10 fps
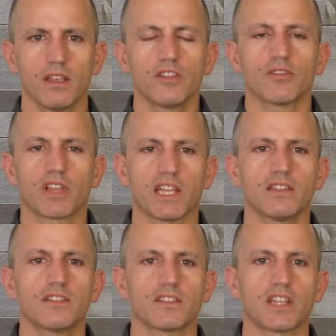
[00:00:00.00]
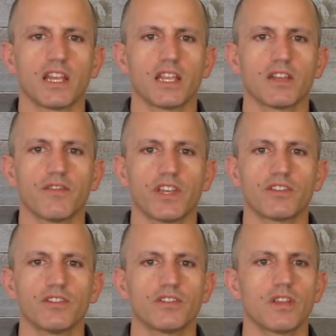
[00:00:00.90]
So again, sustaining
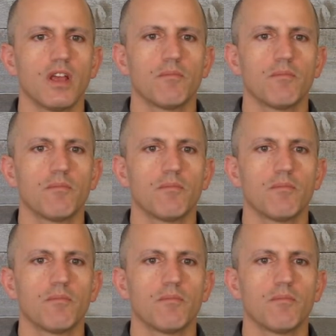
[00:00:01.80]
innovations,